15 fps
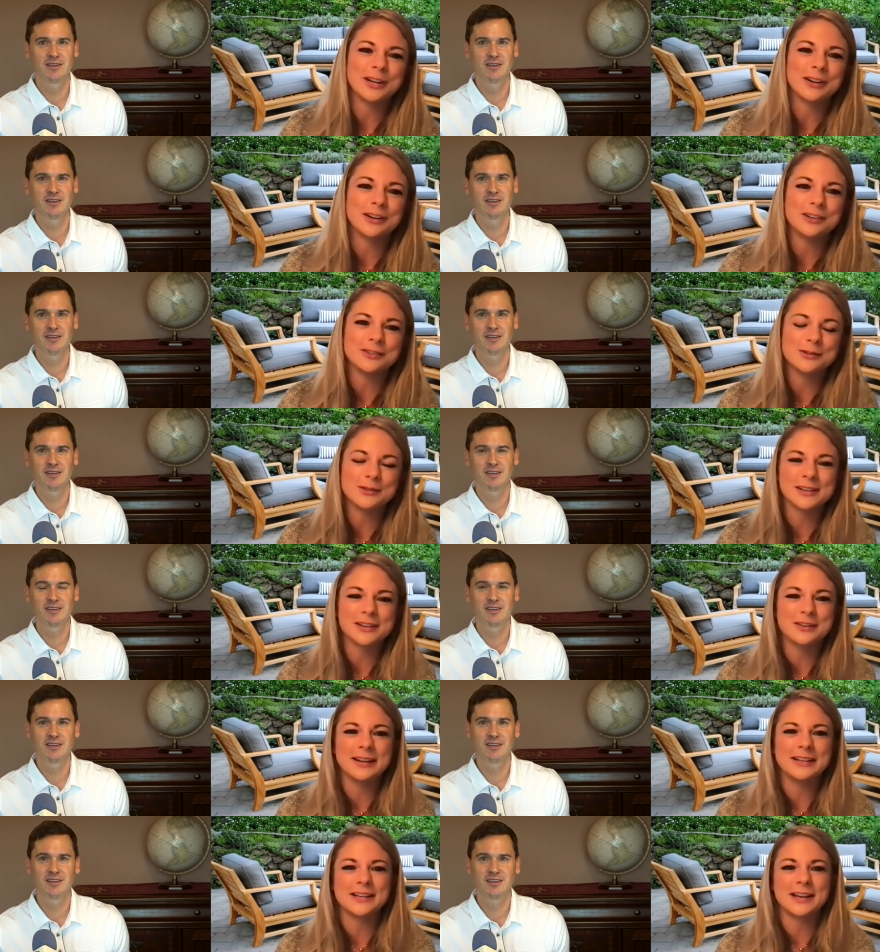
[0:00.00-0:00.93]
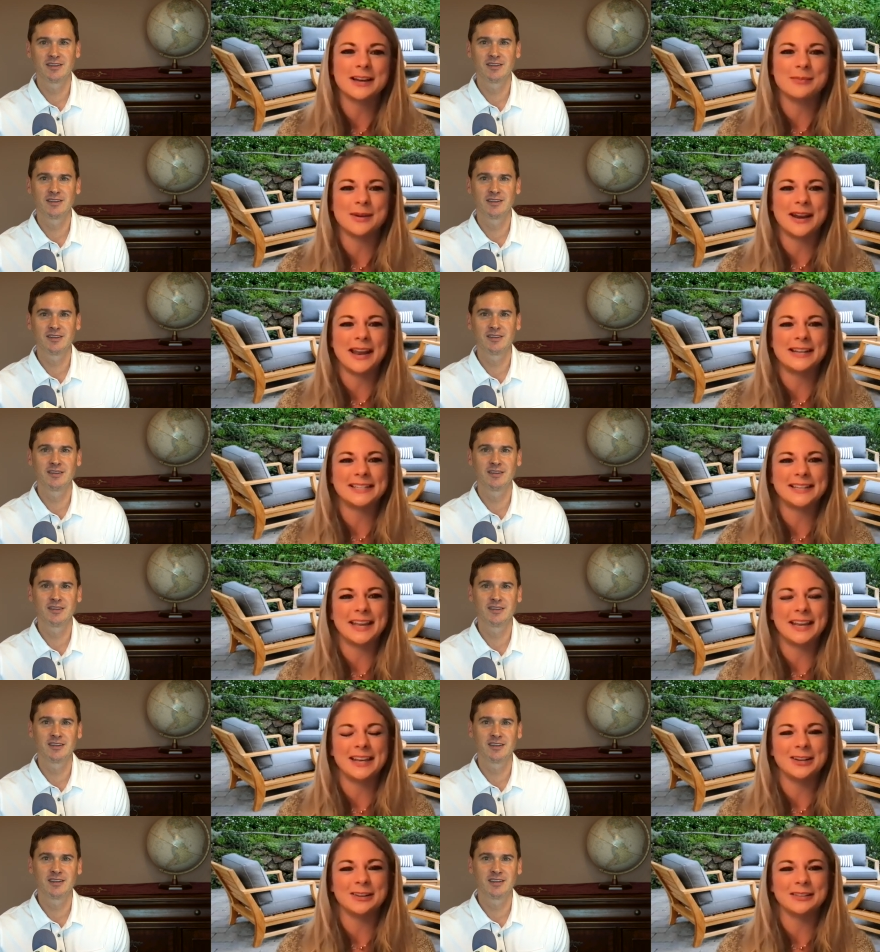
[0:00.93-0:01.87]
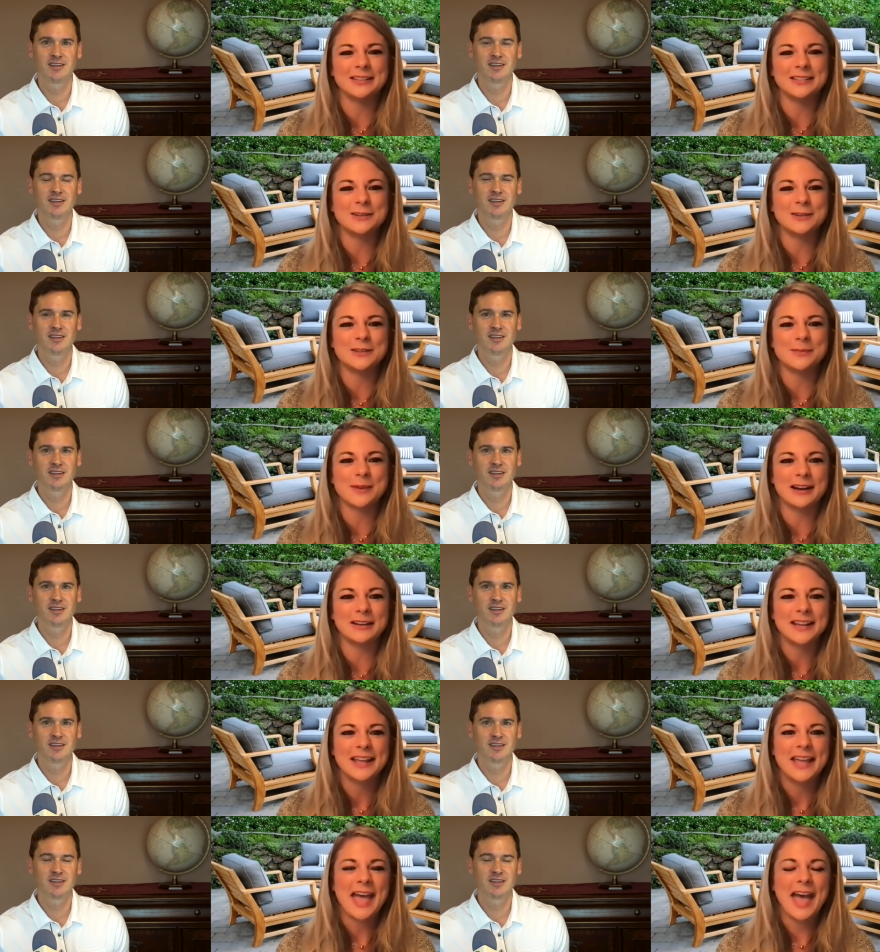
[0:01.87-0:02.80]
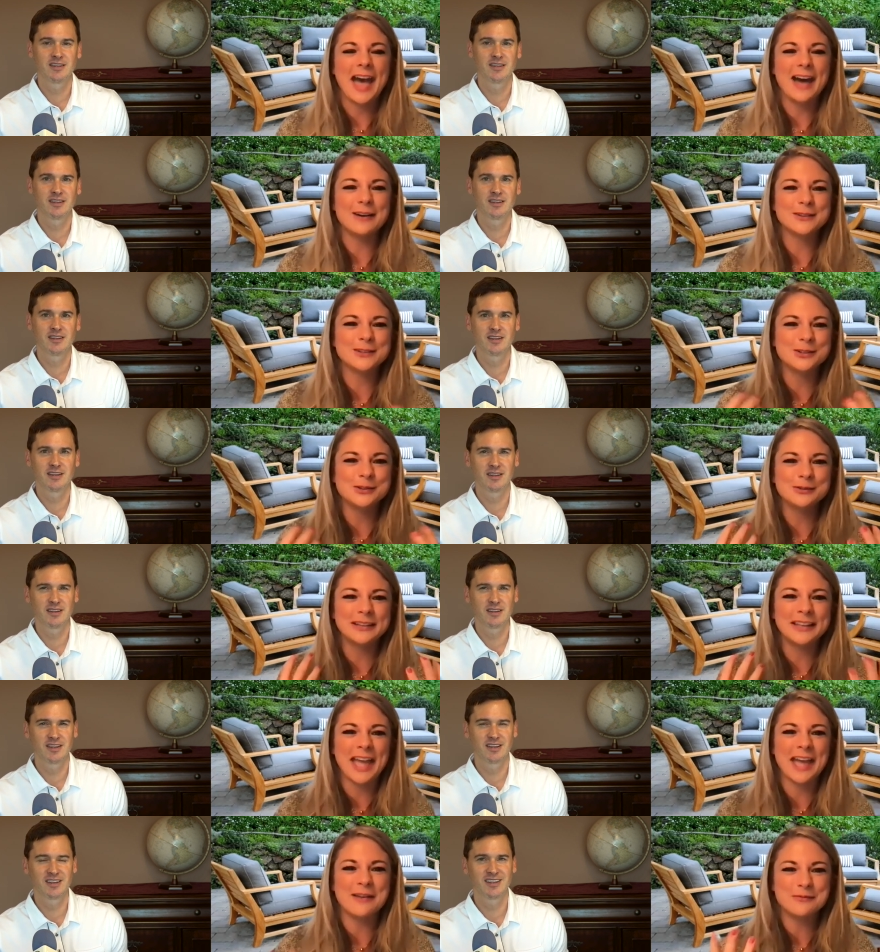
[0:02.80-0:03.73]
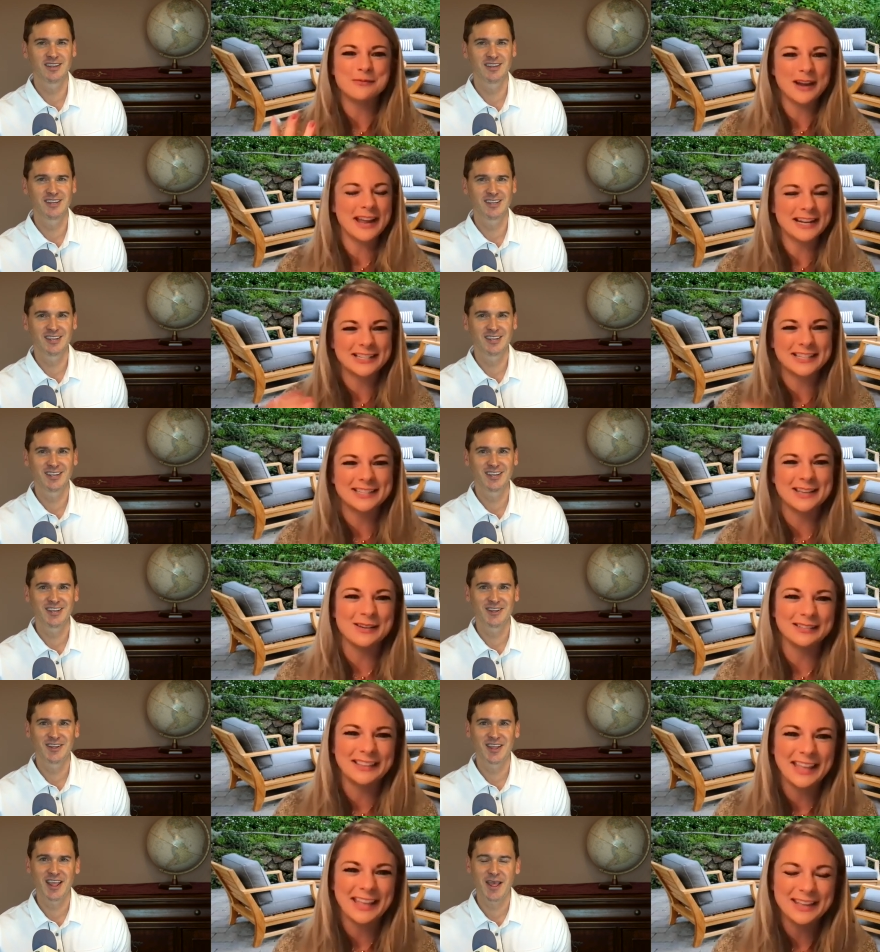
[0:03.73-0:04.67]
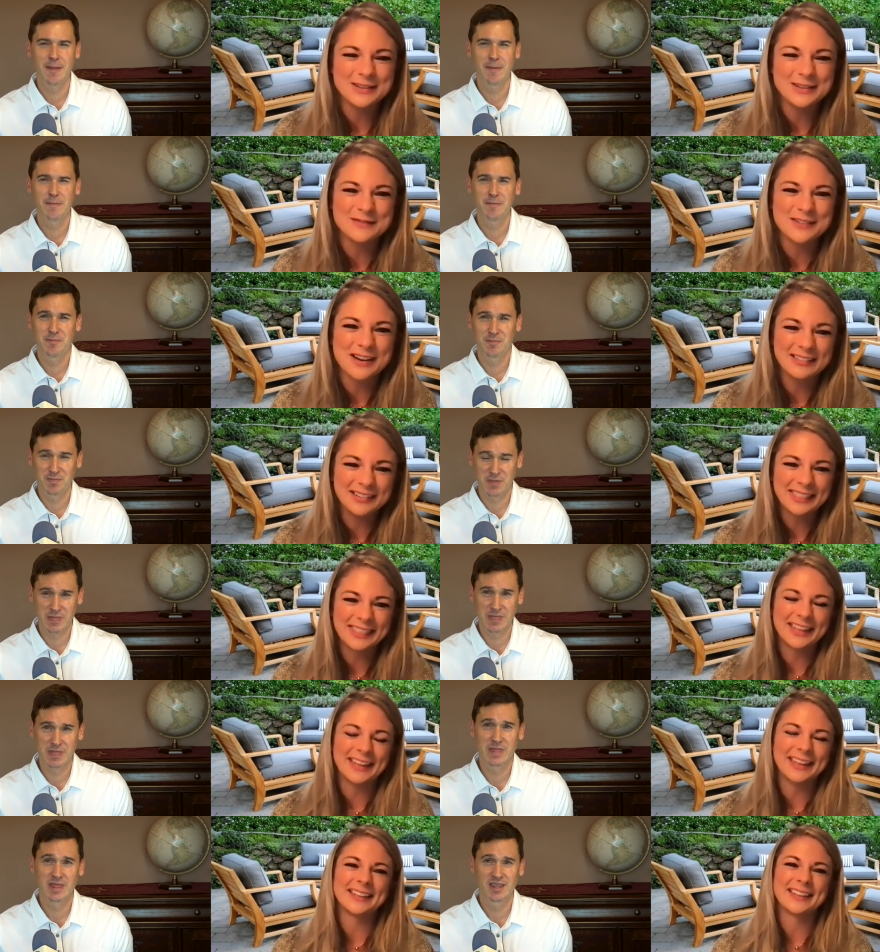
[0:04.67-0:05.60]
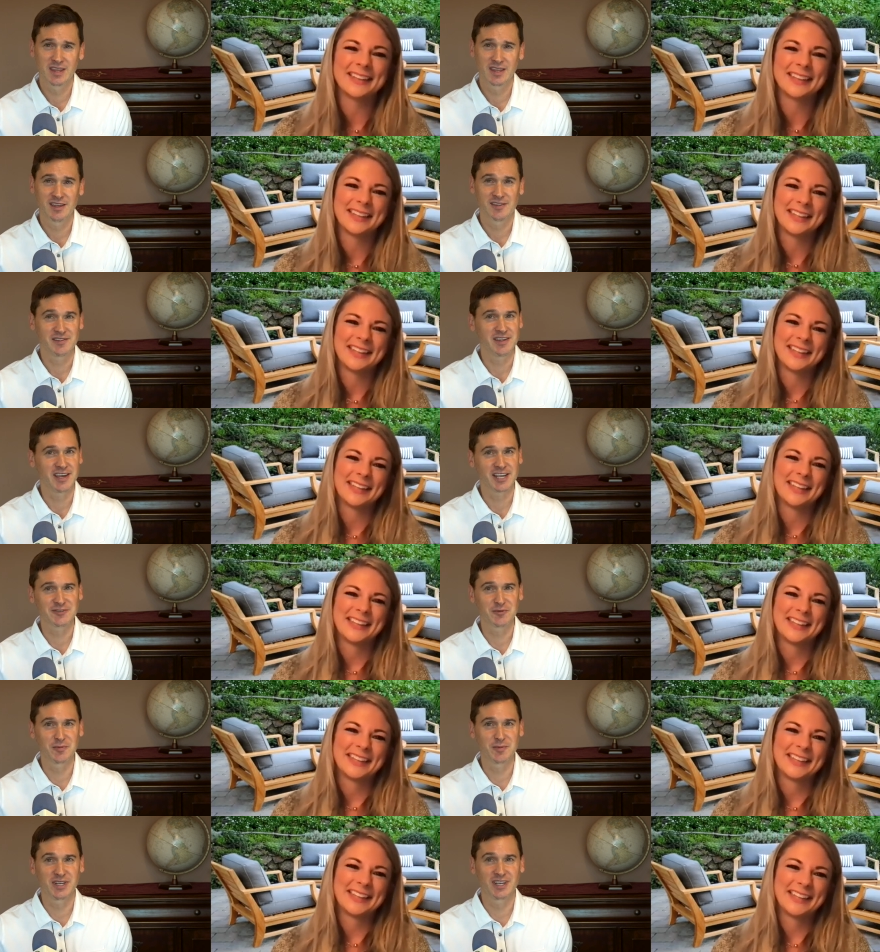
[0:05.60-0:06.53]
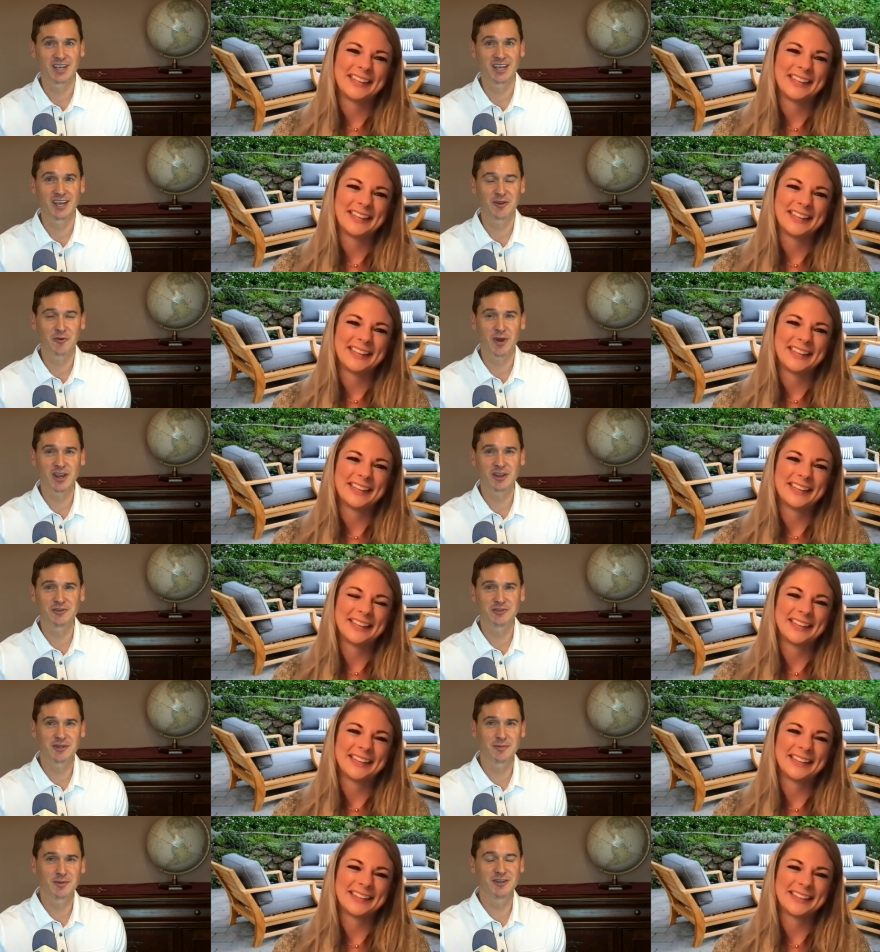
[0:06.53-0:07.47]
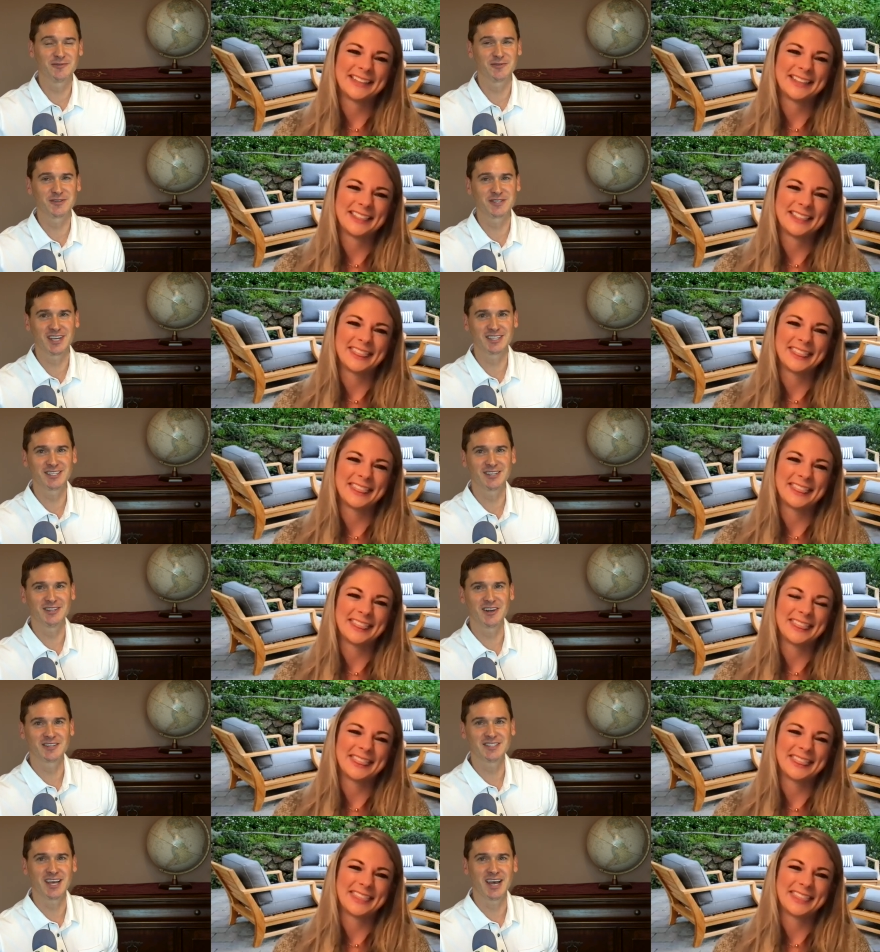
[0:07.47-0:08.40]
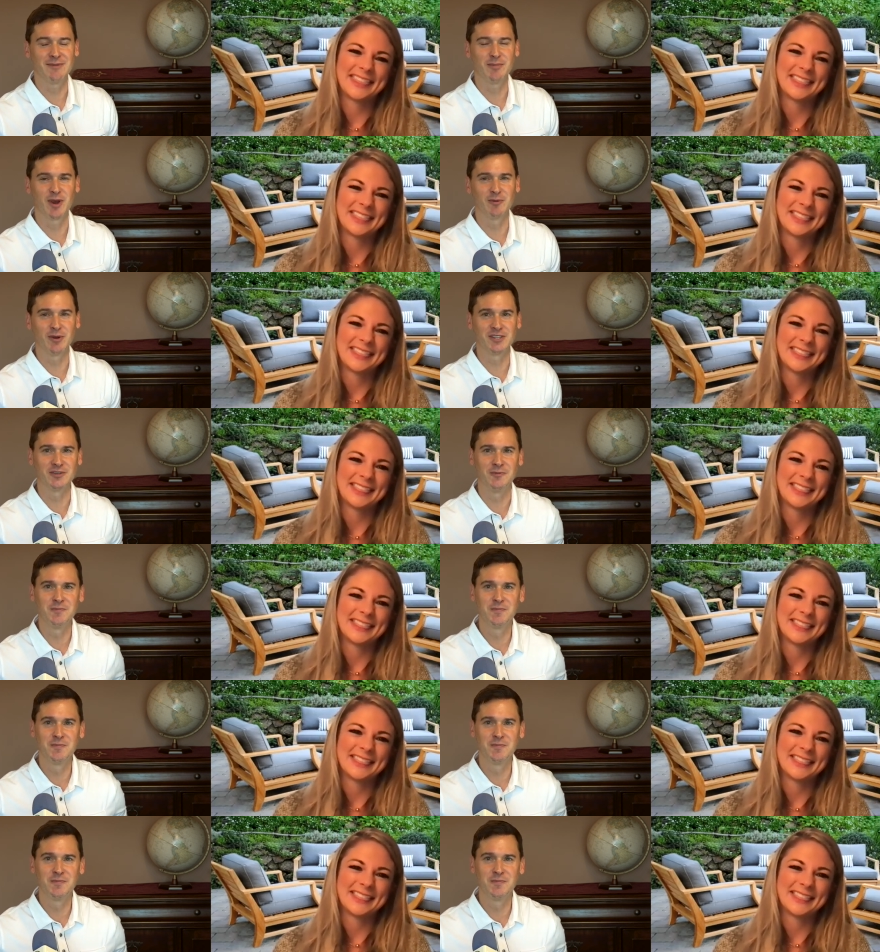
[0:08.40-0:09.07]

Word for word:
Speaker 1: and you're doing a great job at educating your listeners about how to get rich. So thank you for everything.
Speaker 2: Thanks for being a great contributor for such a long time. Bye, Rachel.